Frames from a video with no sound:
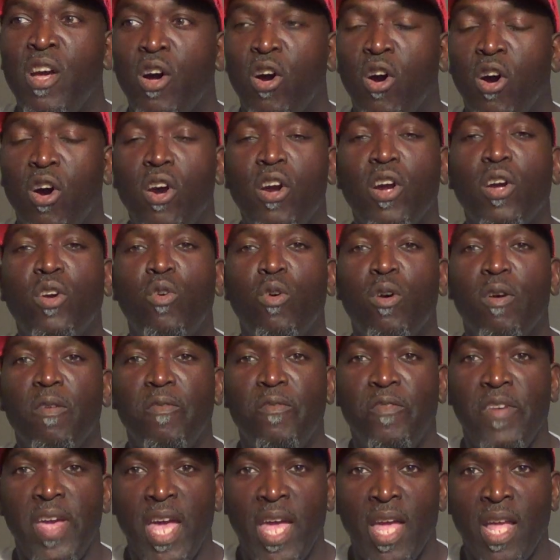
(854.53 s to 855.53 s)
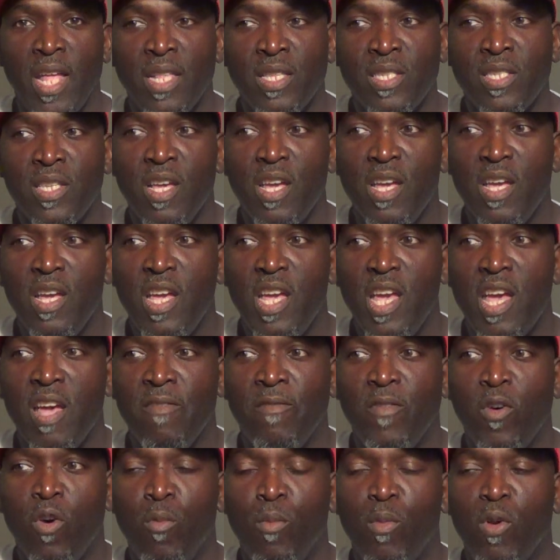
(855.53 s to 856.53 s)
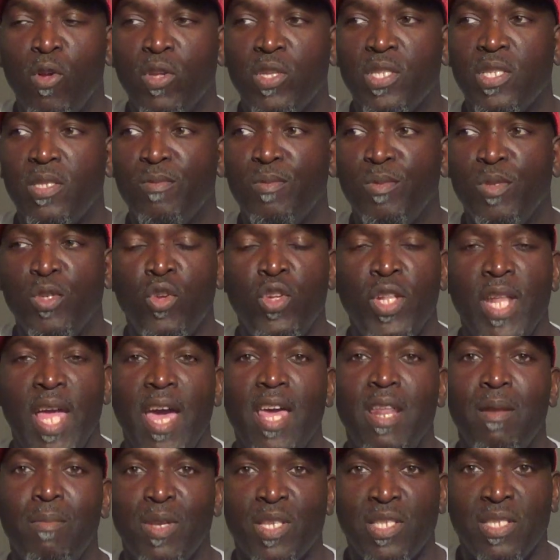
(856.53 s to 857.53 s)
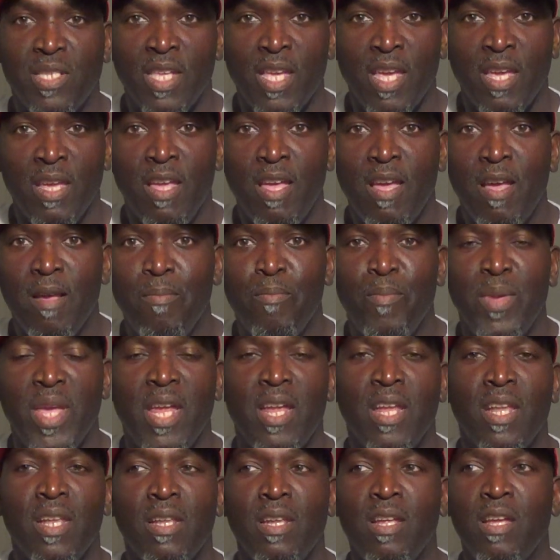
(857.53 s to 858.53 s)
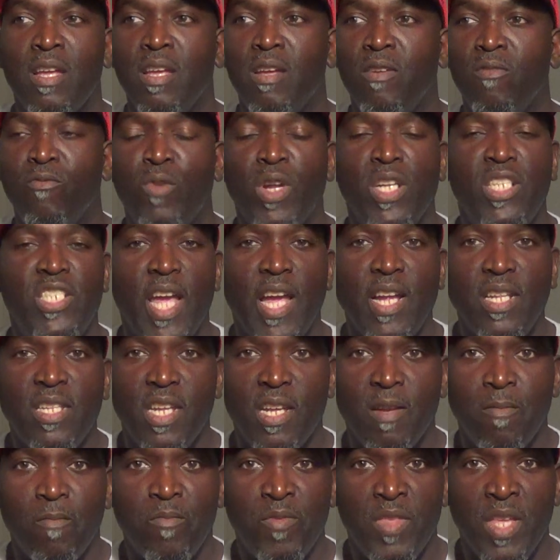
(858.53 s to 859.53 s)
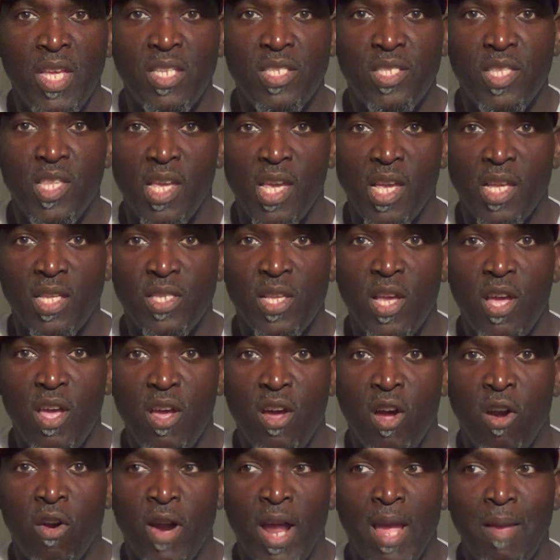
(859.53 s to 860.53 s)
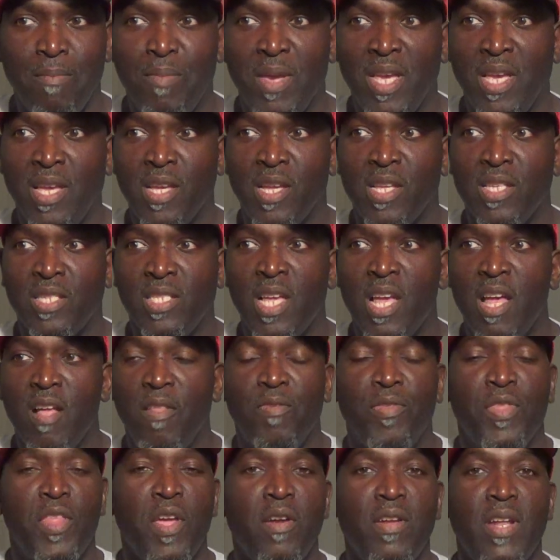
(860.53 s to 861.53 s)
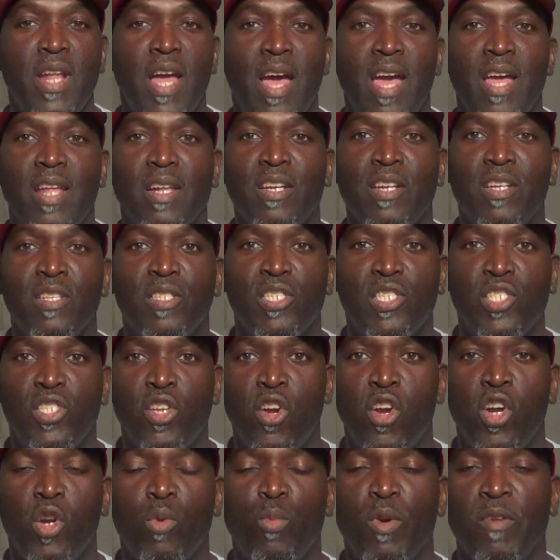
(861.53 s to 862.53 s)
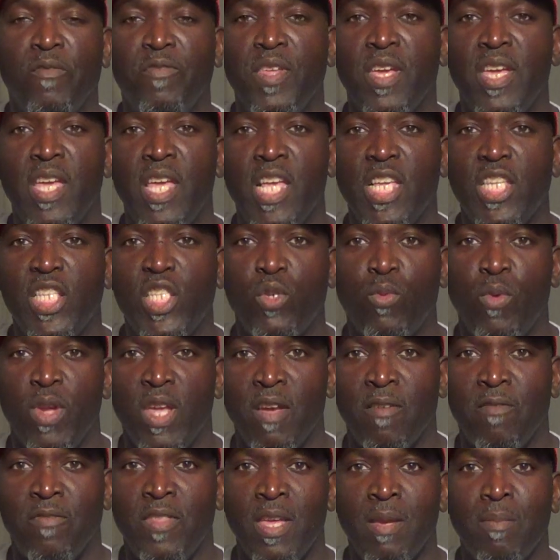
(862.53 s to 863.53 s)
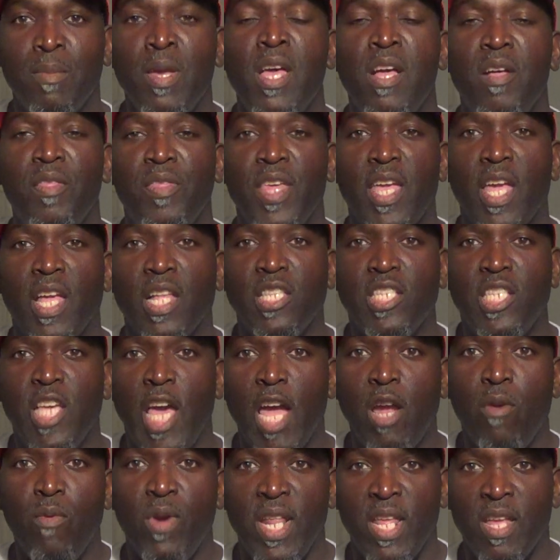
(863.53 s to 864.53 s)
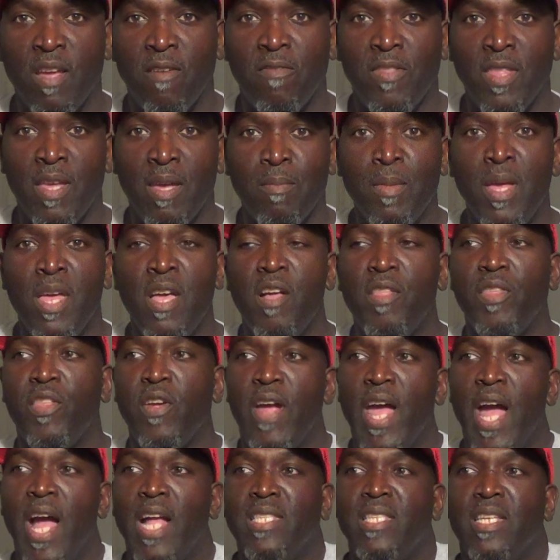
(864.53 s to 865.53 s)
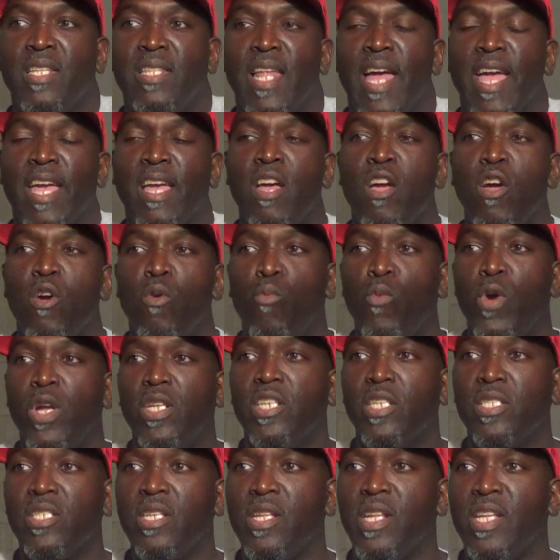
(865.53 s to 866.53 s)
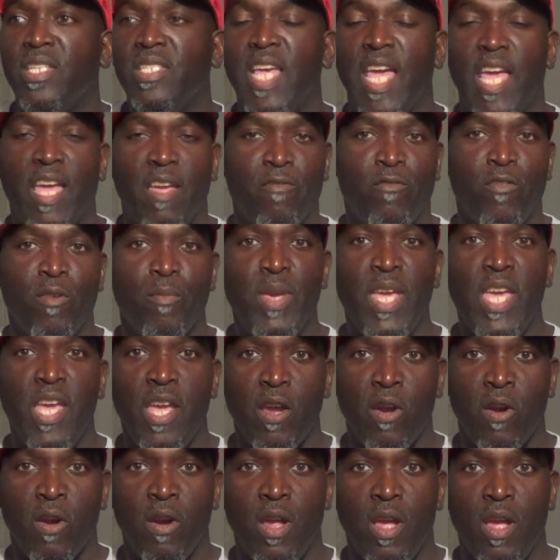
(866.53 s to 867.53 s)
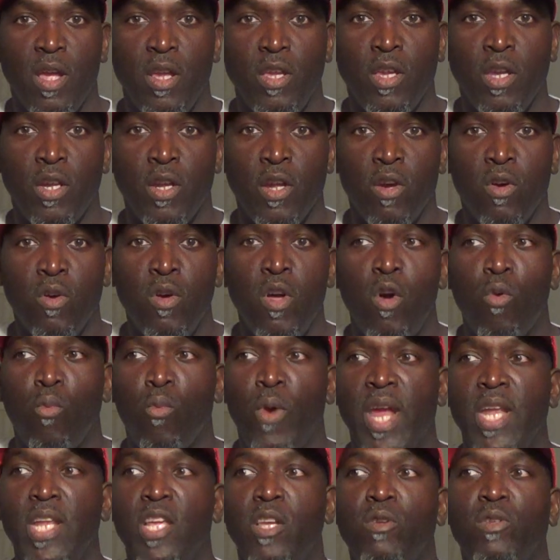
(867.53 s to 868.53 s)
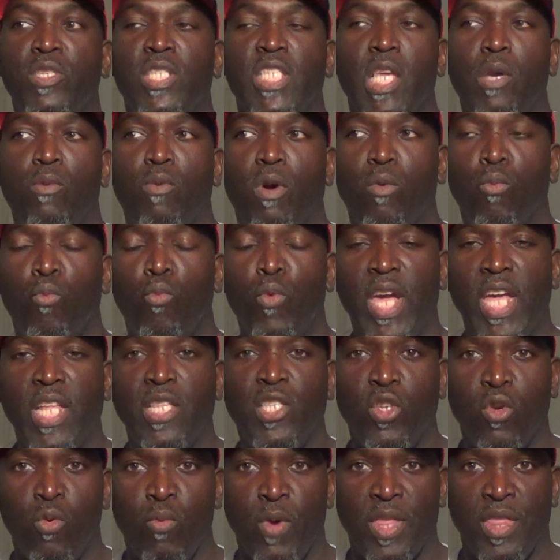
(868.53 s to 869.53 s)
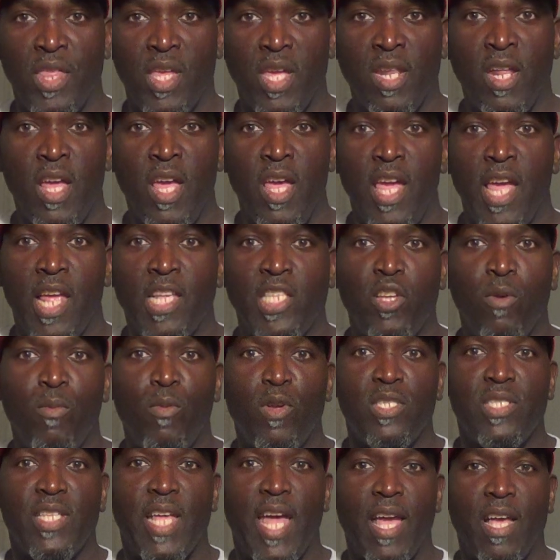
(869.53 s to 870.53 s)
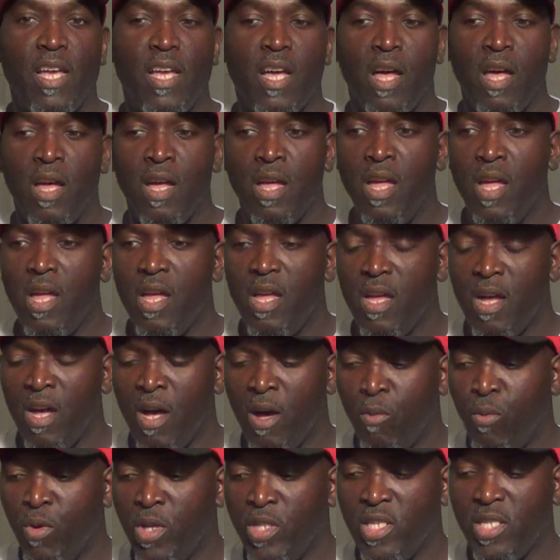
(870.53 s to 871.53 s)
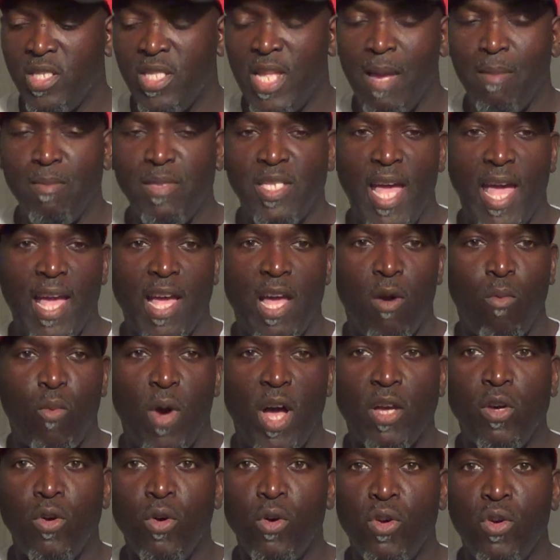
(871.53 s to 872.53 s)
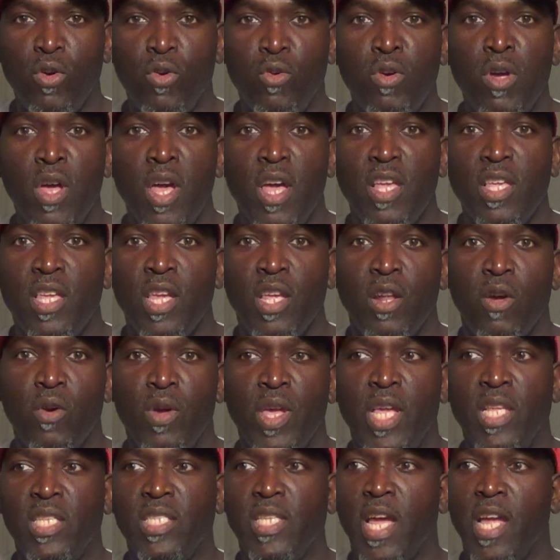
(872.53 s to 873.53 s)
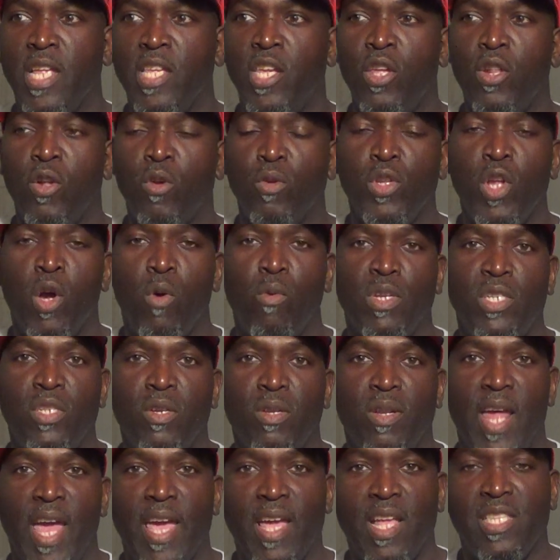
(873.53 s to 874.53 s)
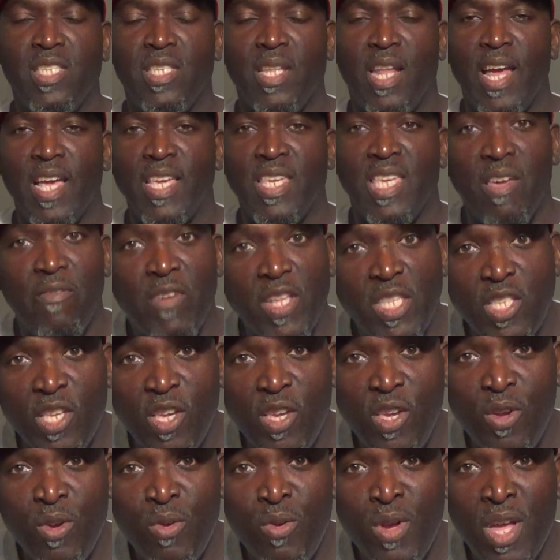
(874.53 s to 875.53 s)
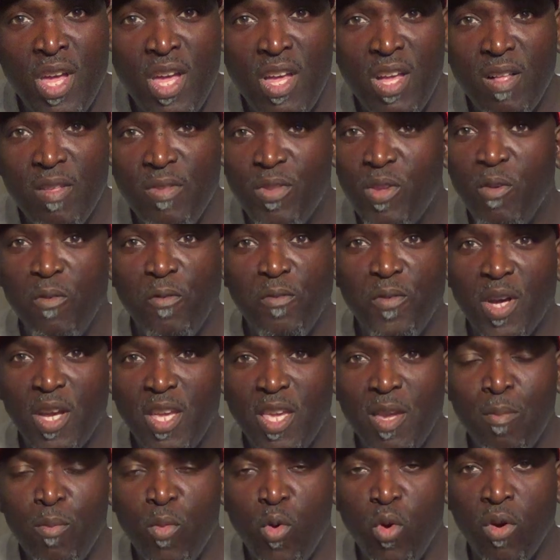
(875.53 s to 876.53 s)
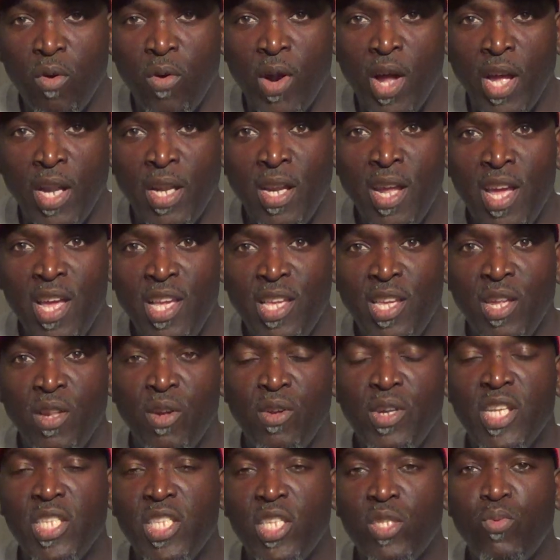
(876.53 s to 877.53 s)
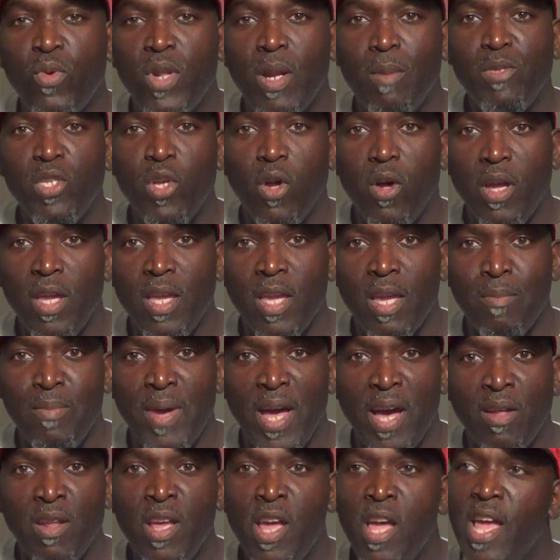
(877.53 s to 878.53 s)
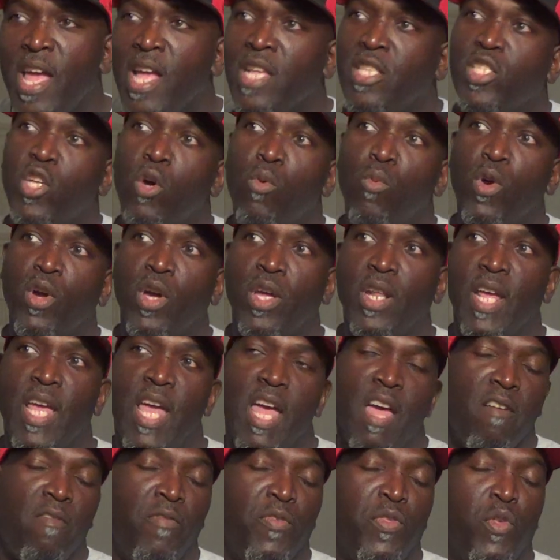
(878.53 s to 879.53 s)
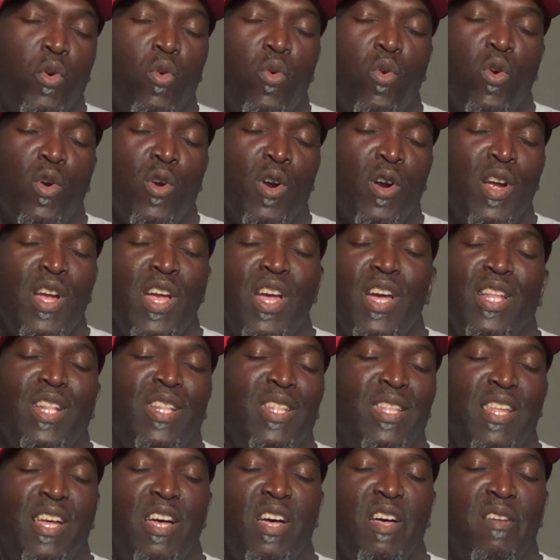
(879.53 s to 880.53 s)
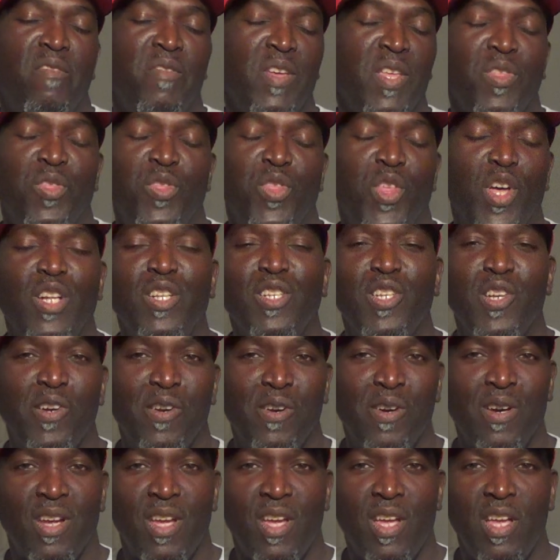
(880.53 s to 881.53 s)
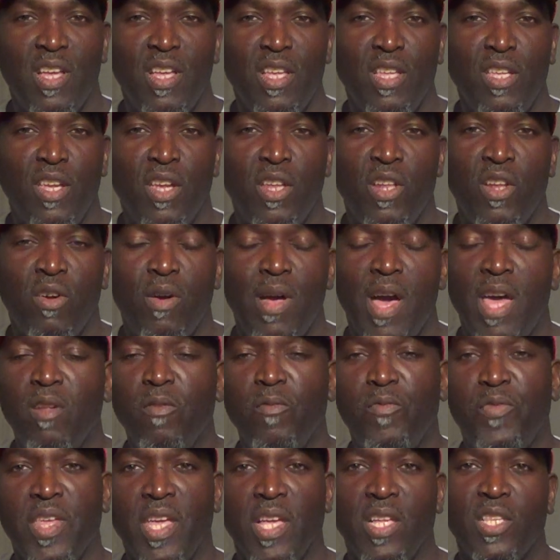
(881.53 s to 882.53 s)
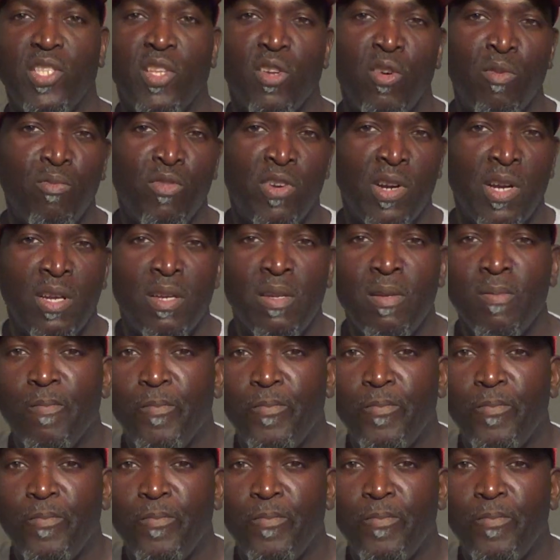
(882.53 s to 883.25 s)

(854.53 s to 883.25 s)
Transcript: Hardcore fans have almost unanimously been rejecting these things, all right? Because they're not concerned with the history of them, the integrity of them. They're acting like, we're just going to take it from here, you know? Where do you see what we do with it? It's almost like what's his name, Taika Waititi, you know, he said, you don't know what you like until I give it to you, you fucking moron. You know, this is what I'm talking about. And so we're going to have Thor, Love and Thunder. You know, I don't think so, bruh.